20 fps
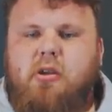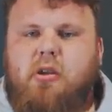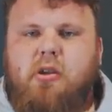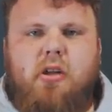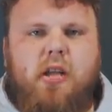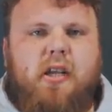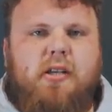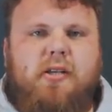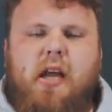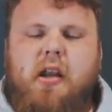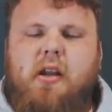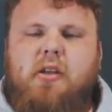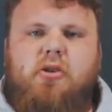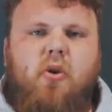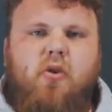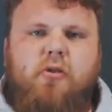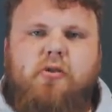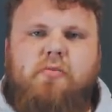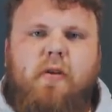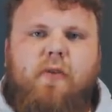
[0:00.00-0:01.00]
these kind of
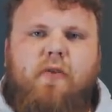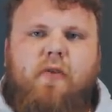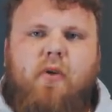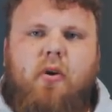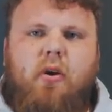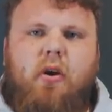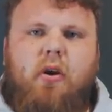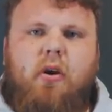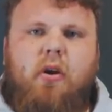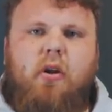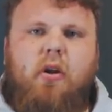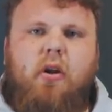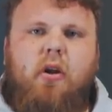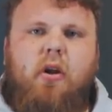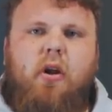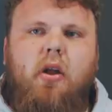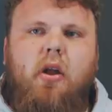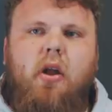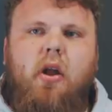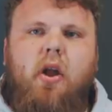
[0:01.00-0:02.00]
stones before.
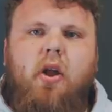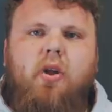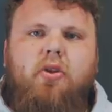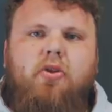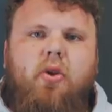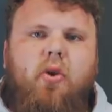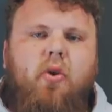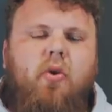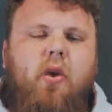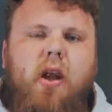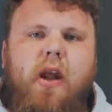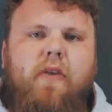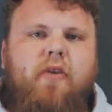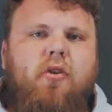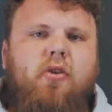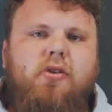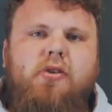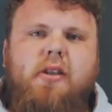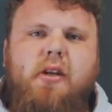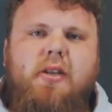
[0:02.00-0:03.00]
Two, I never
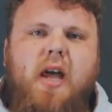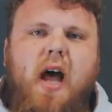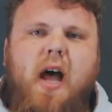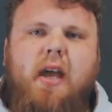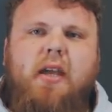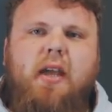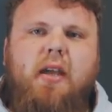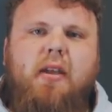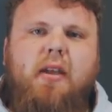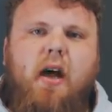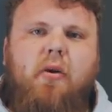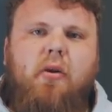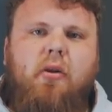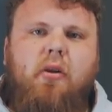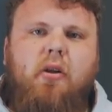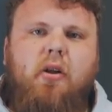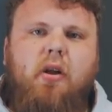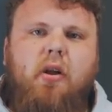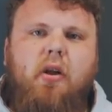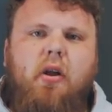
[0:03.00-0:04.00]
used a tacky
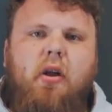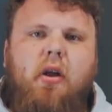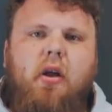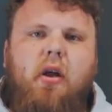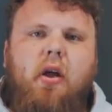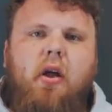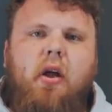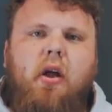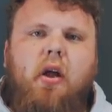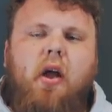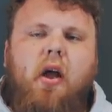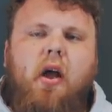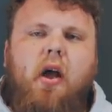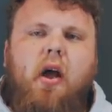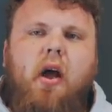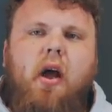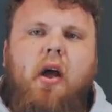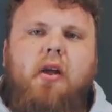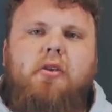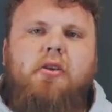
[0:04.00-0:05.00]
towel.
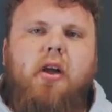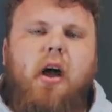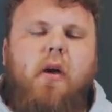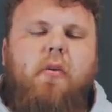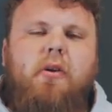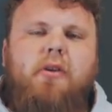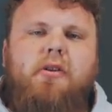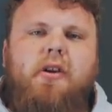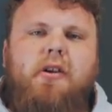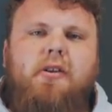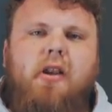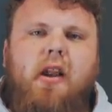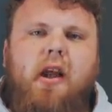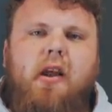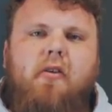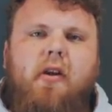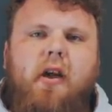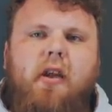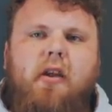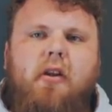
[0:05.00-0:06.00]
So I was just like,
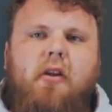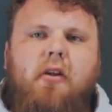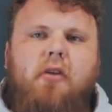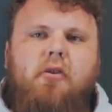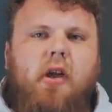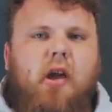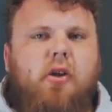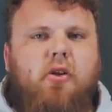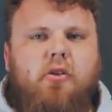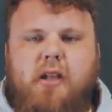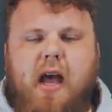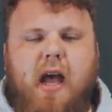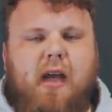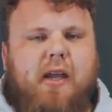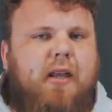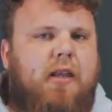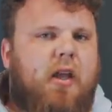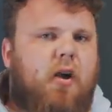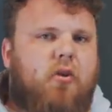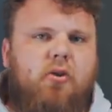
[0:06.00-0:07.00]
right, do I use
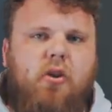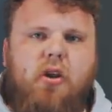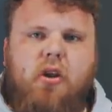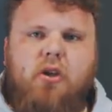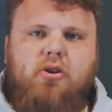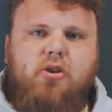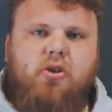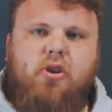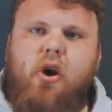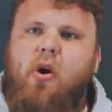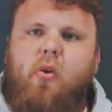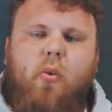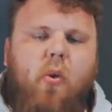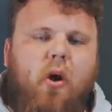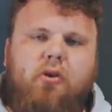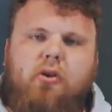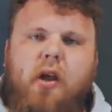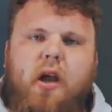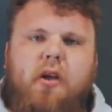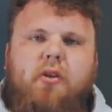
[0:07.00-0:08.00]
tacky towel, do I use chalk, what do I